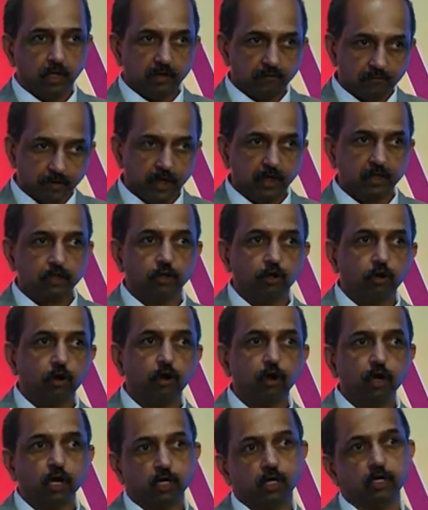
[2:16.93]
If it is
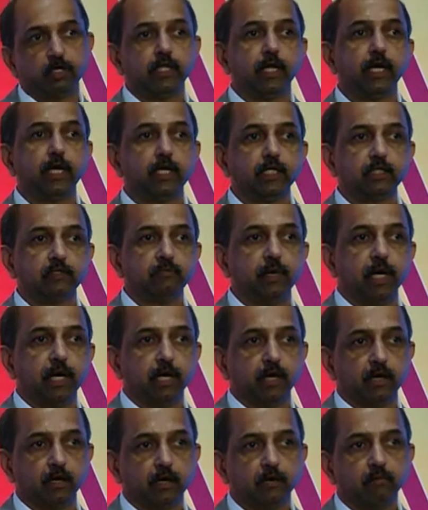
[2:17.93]
lower, then it is
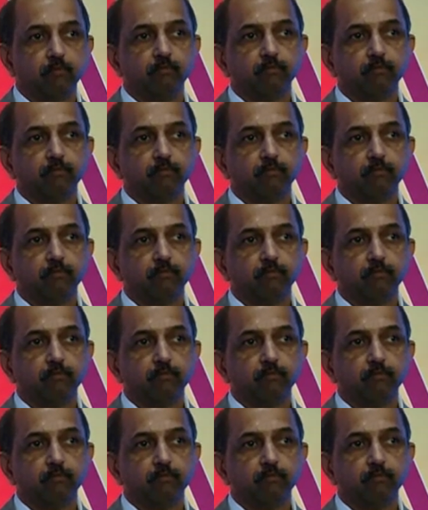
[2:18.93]
better.